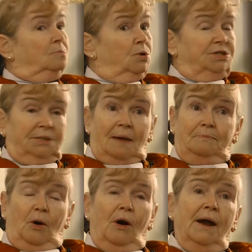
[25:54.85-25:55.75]
Woodside
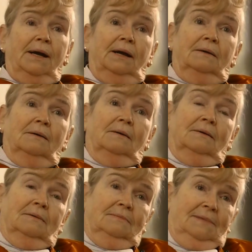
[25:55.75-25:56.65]
Park.
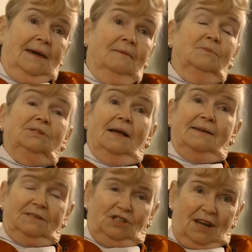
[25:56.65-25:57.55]
It was
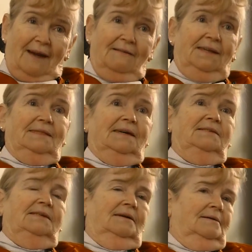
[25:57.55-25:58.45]
like a charity they
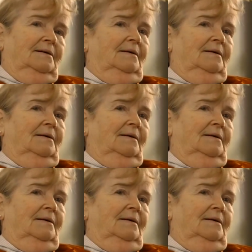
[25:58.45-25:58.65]
did.